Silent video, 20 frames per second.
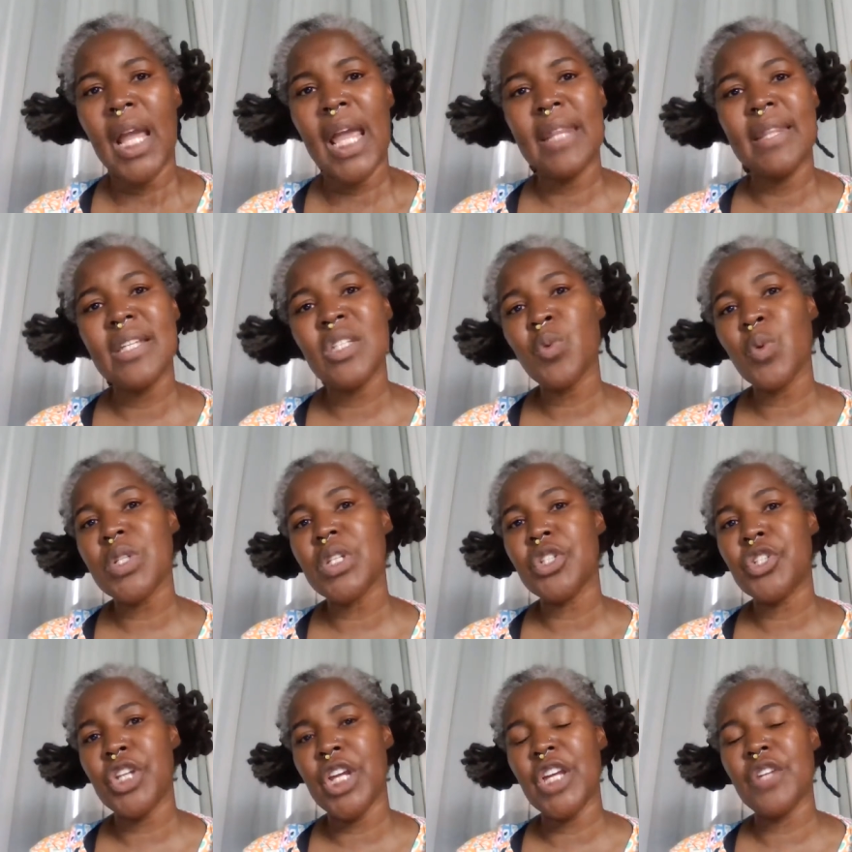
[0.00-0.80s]
And this
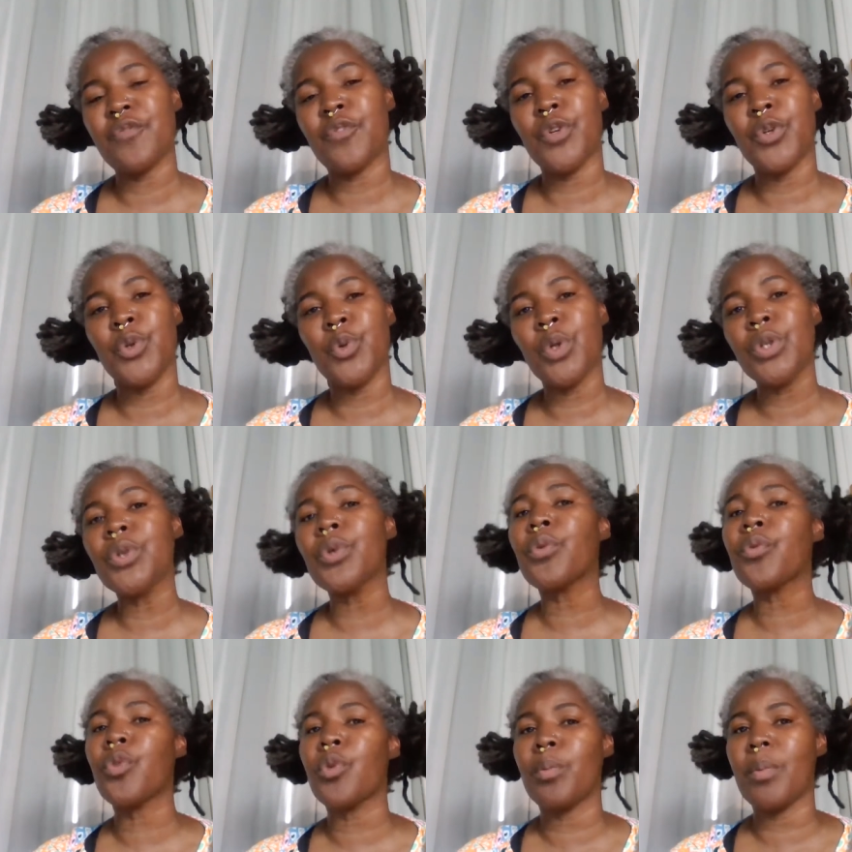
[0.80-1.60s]
was a chance for you and
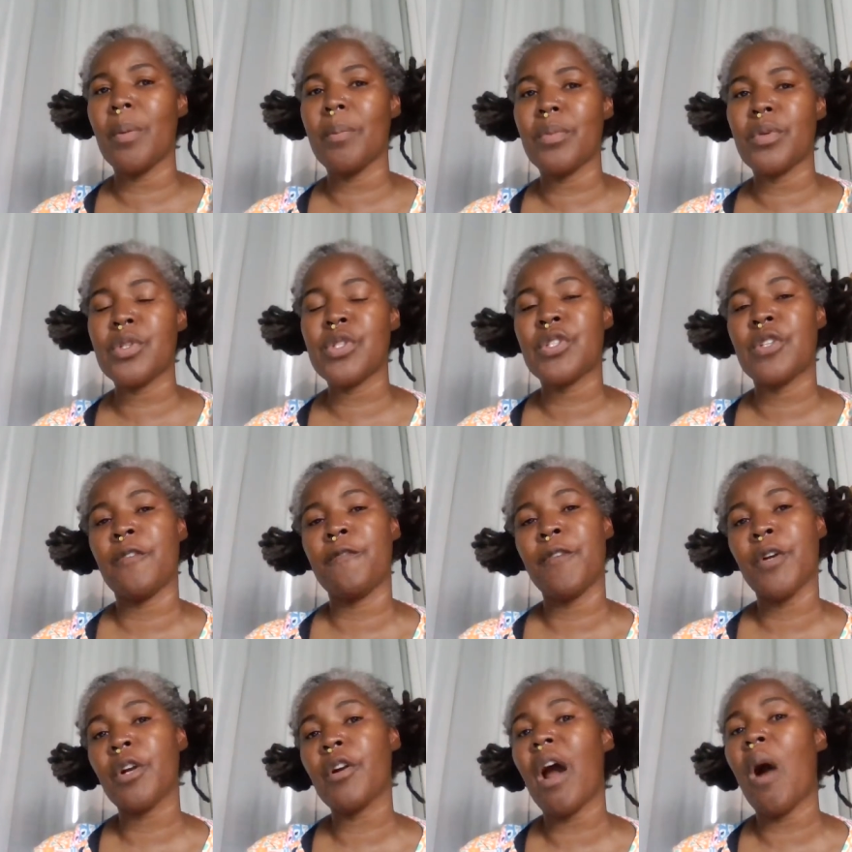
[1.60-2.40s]
your group members
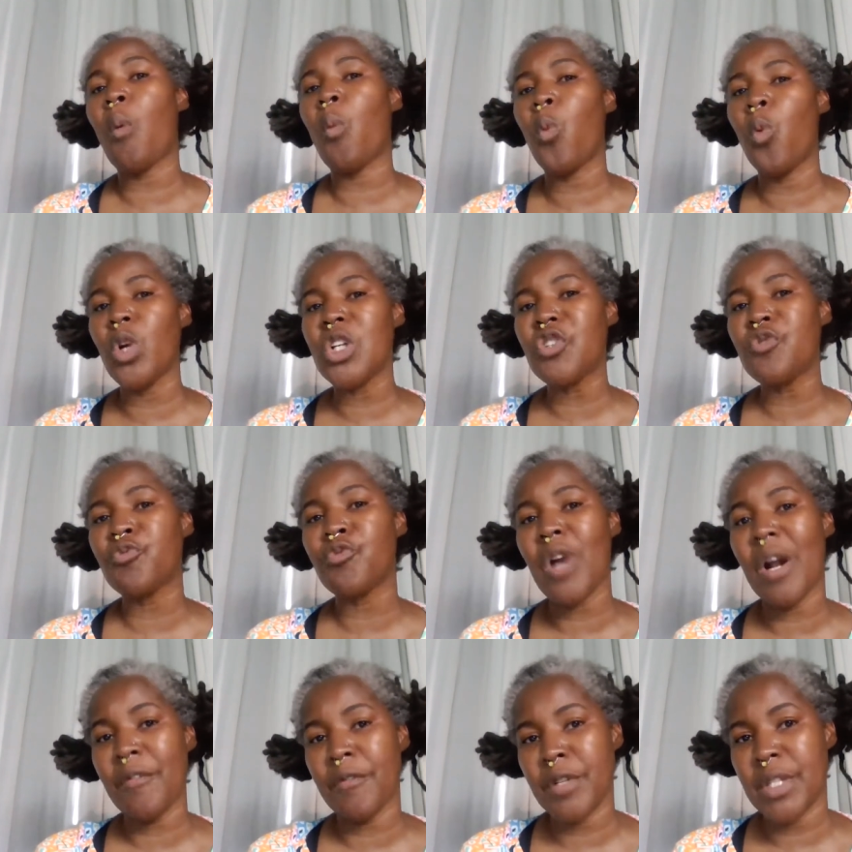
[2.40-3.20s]
to figure out which
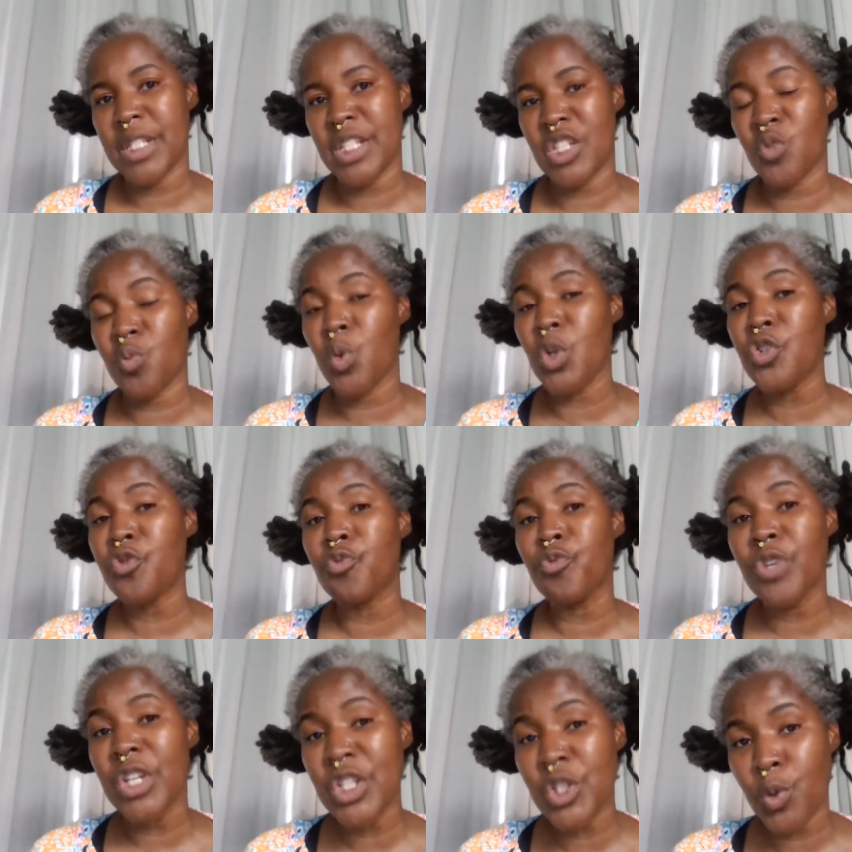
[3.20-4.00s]
references,
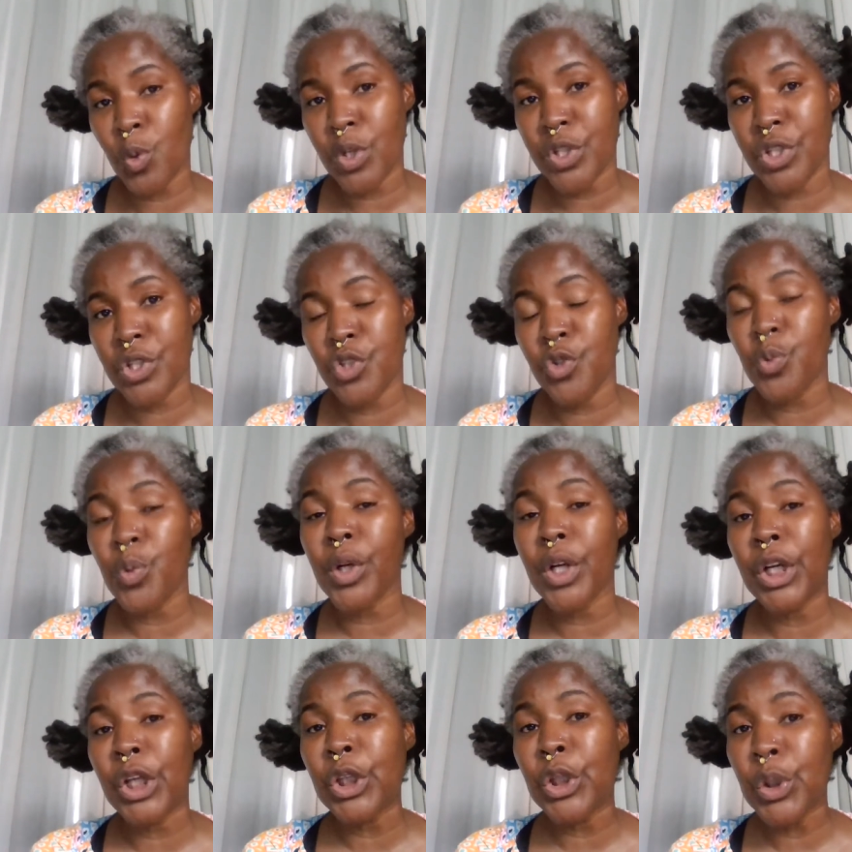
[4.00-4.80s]
which resources you
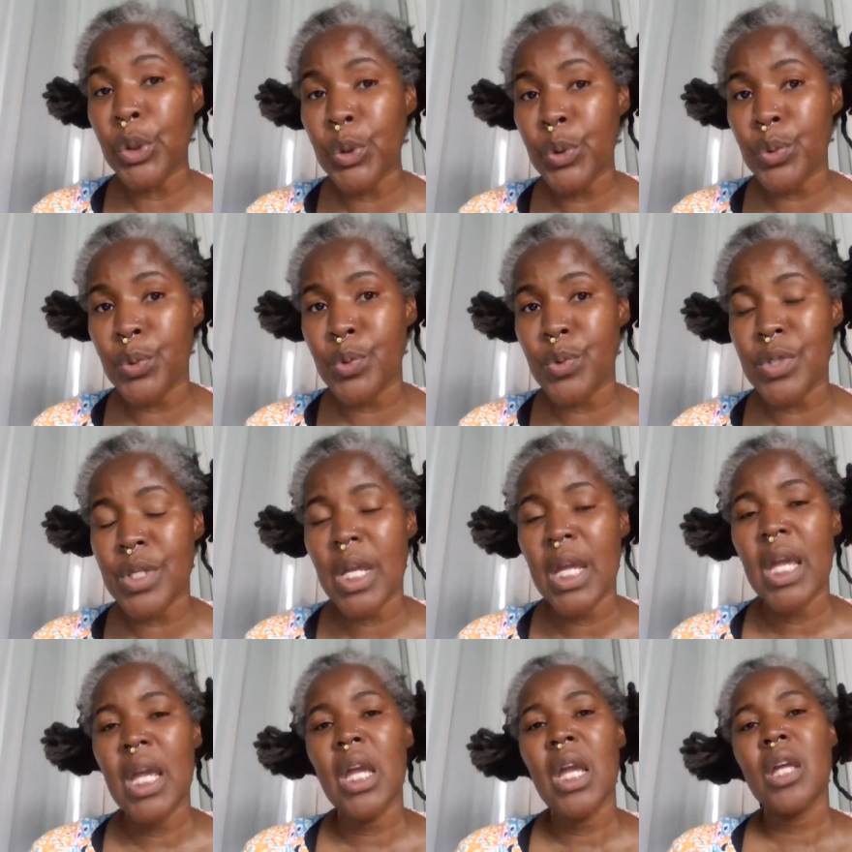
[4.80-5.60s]
were going to
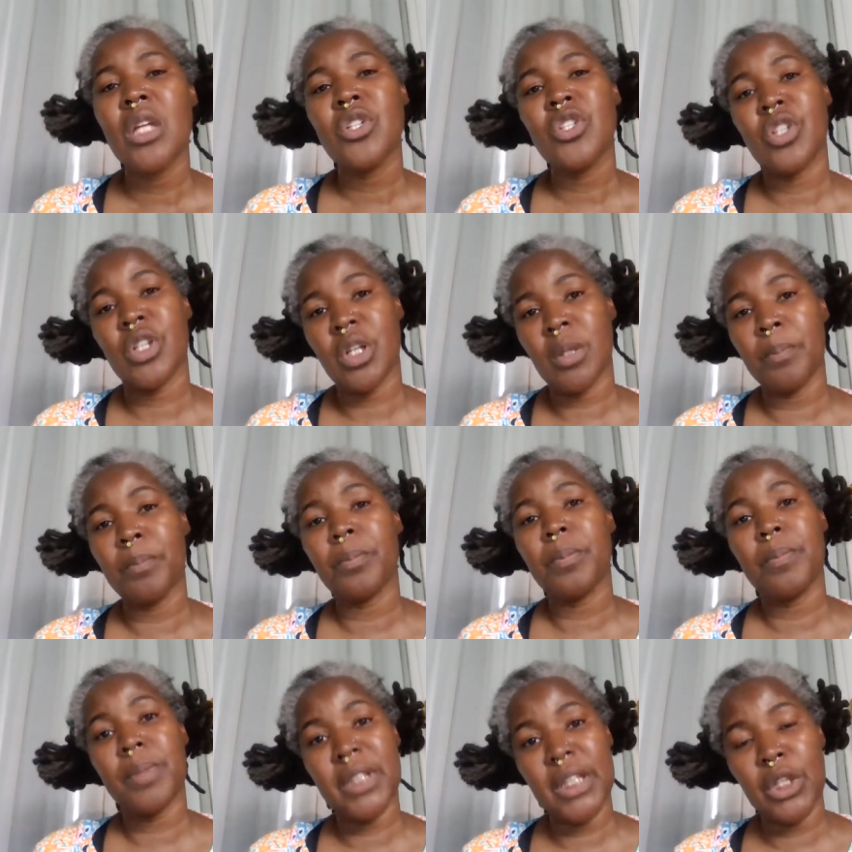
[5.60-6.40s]
use to
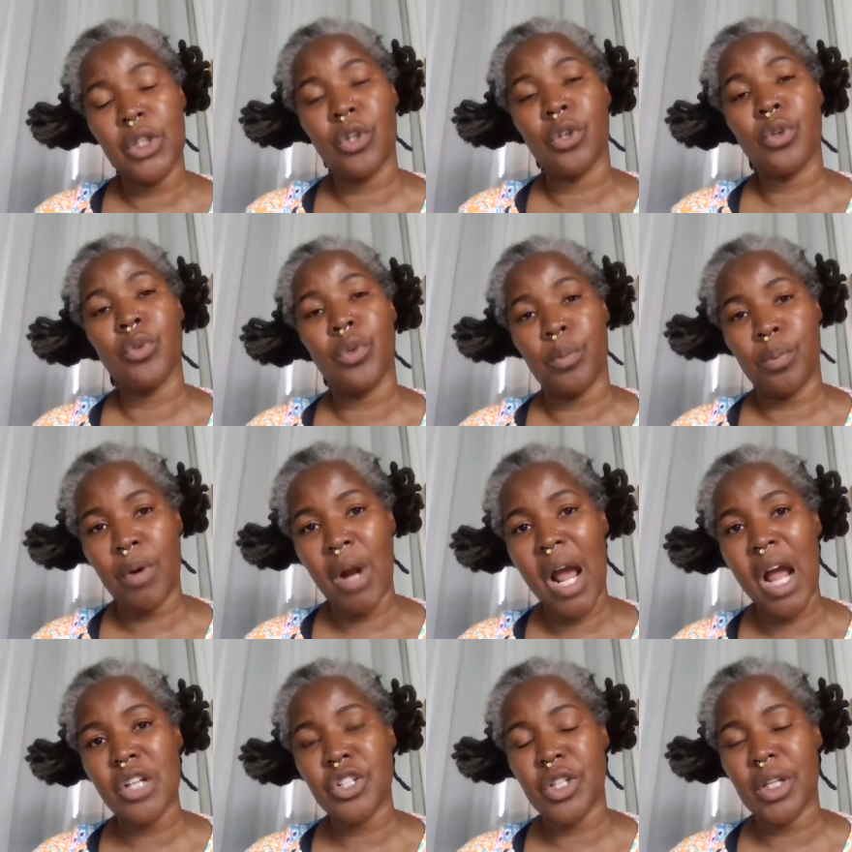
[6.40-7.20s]
complete your group
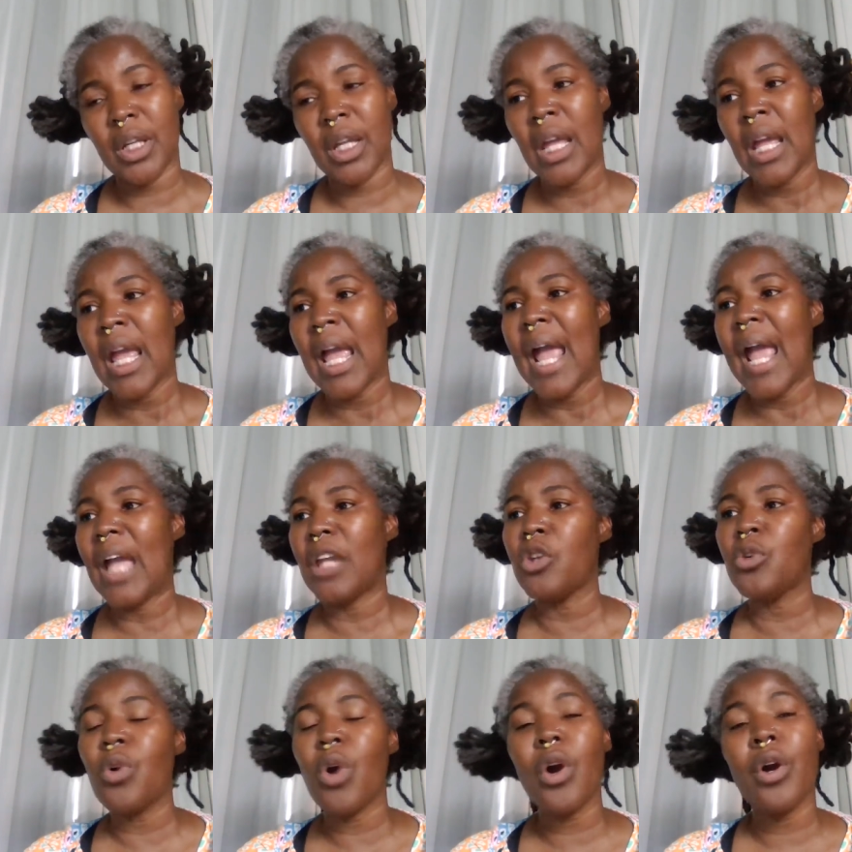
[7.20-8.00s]
project.
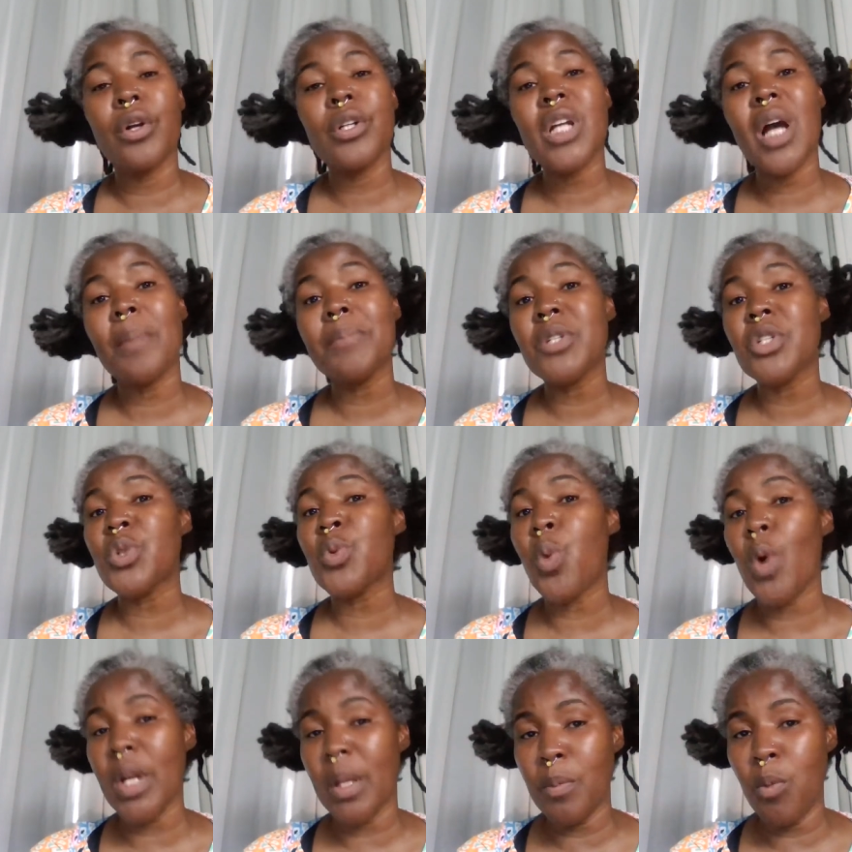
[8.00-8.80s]
And you earned up to
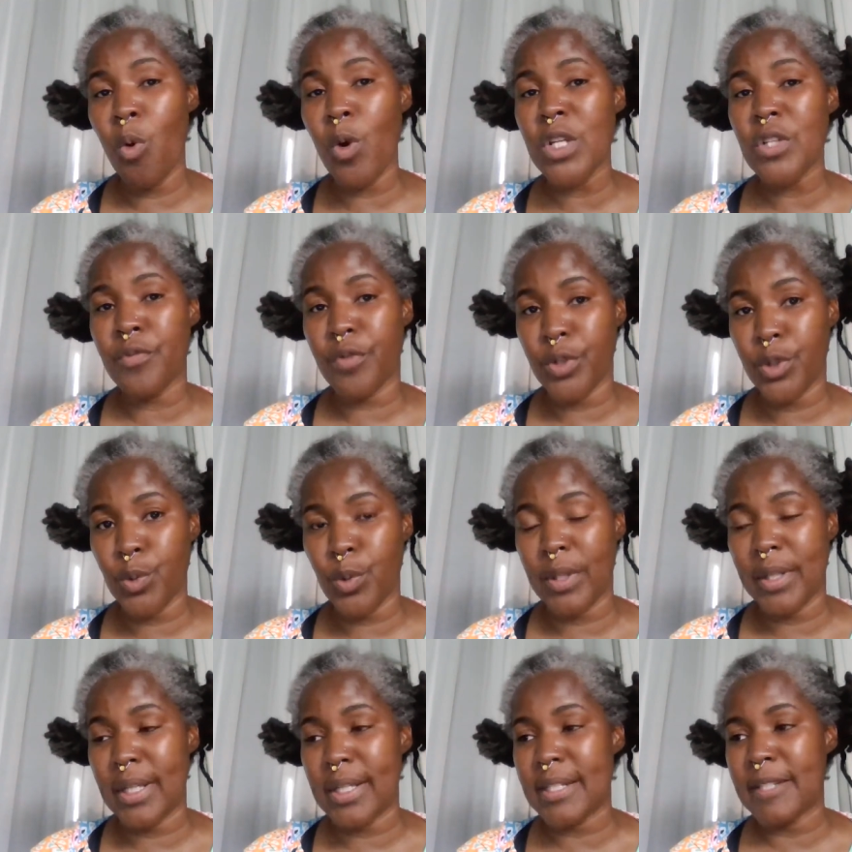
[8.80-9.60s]
20 points for
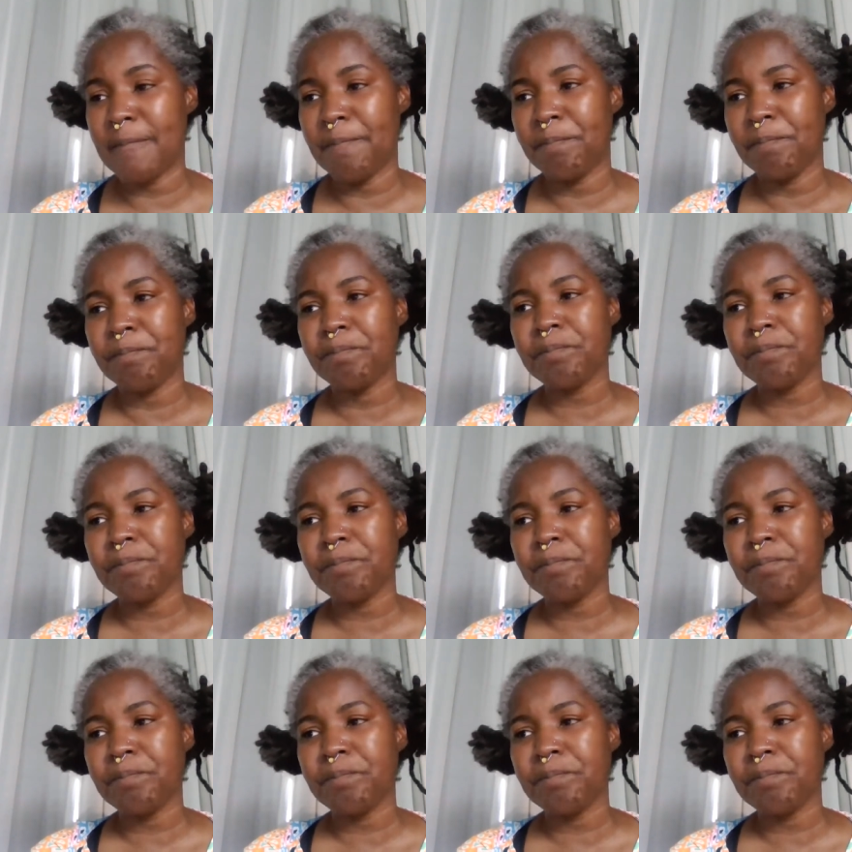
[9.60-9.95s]
doing this.